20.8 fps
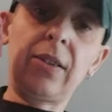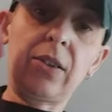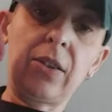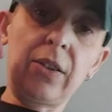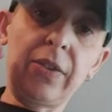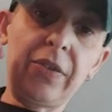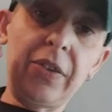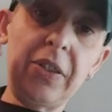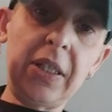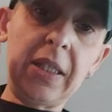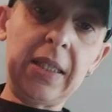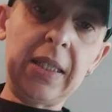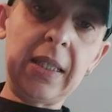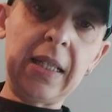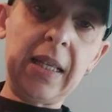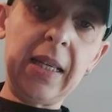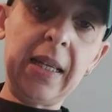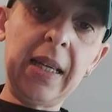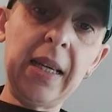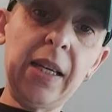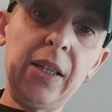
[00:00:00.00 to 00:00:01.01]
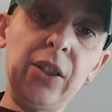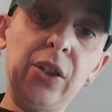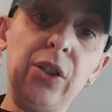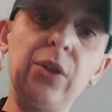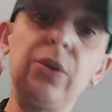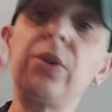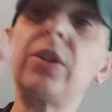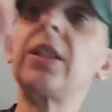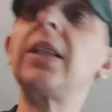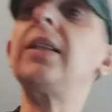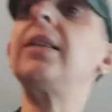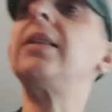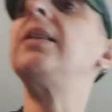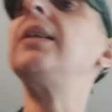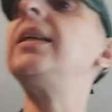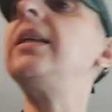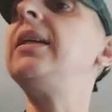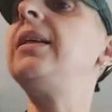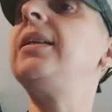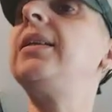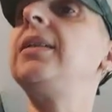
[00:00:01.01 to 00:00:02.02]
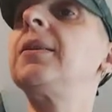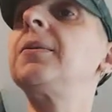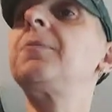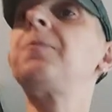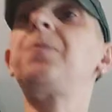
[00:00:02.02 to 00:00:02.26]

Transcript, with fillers: I don't know if you can see it, using the